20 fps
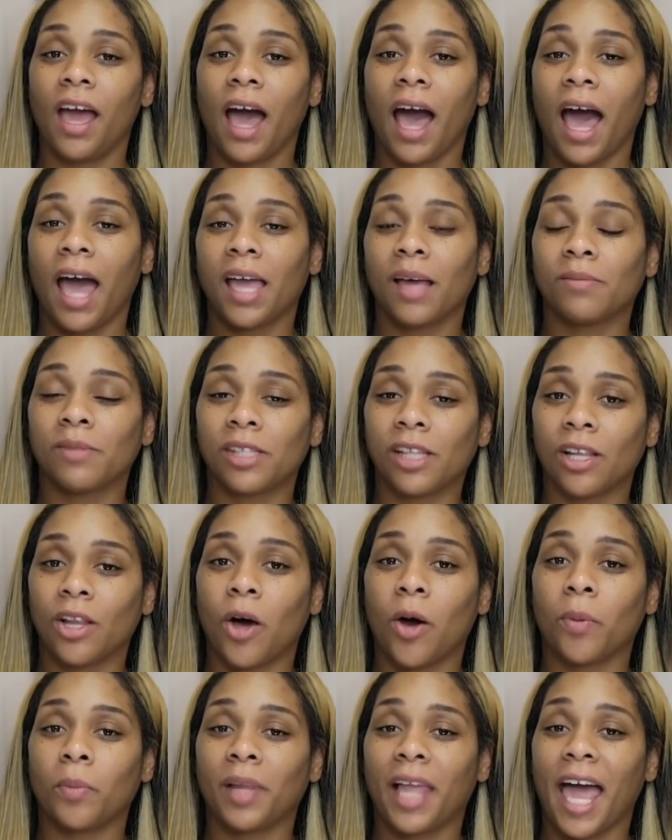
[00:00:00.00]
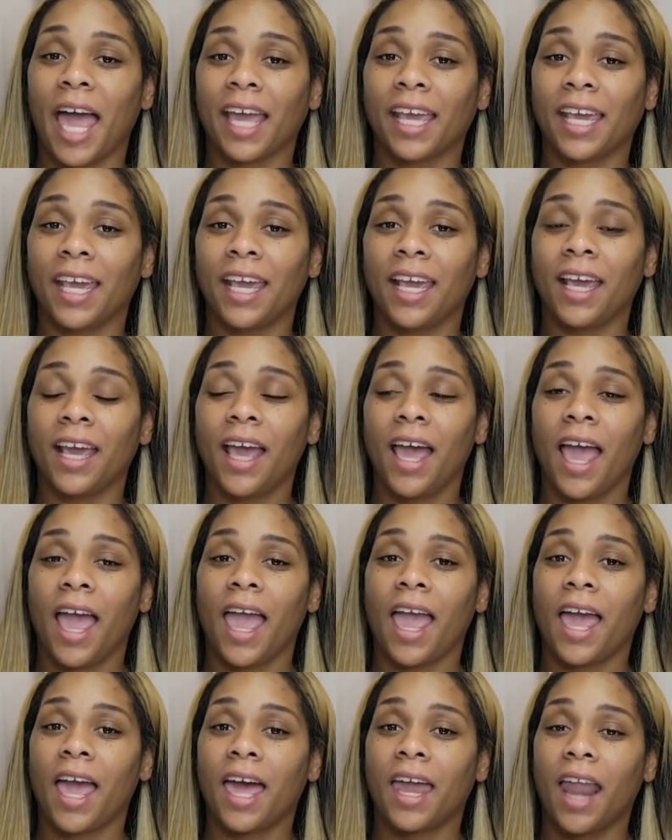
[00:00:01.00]
I am Soulja Boy,
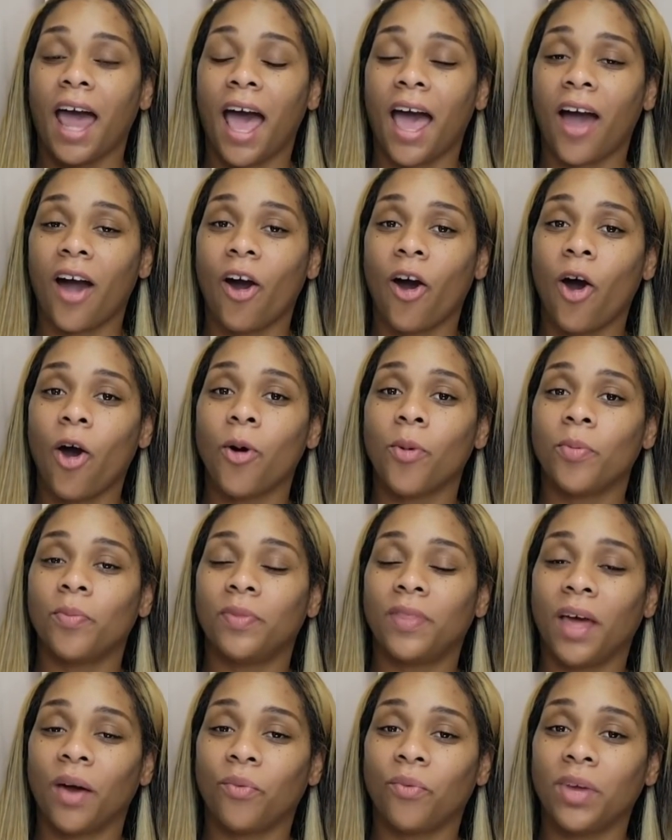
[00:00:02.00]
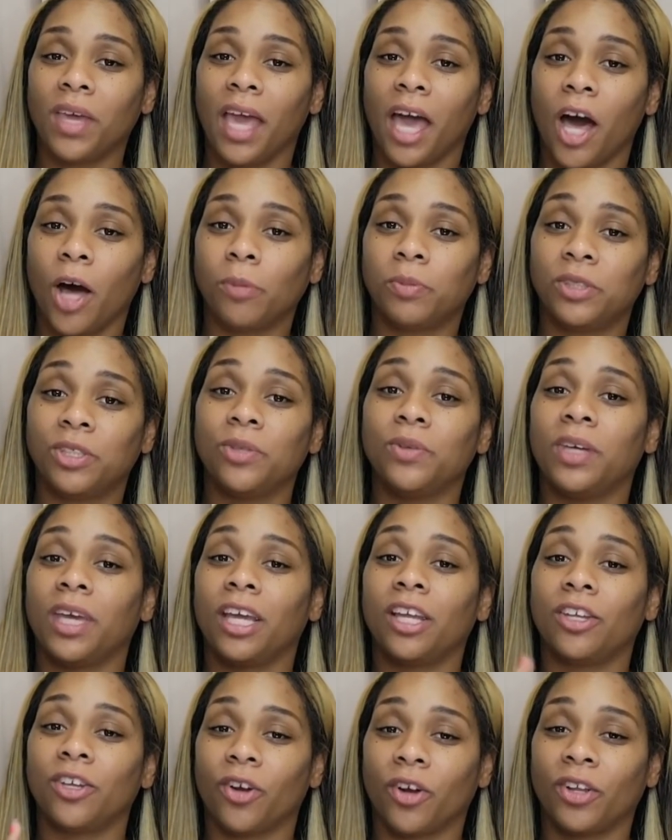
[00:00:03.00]
and I hope that we helped you
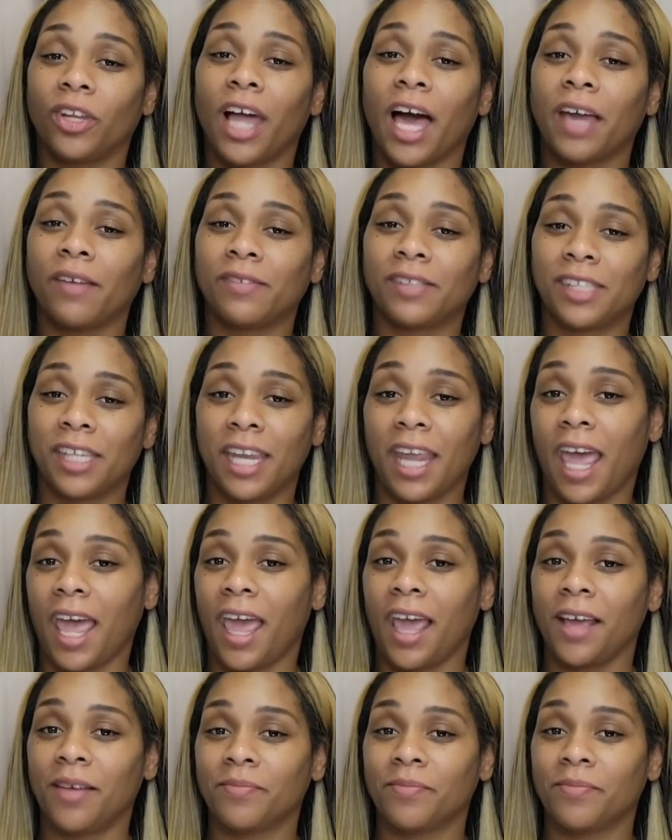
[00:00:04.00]
get your life today.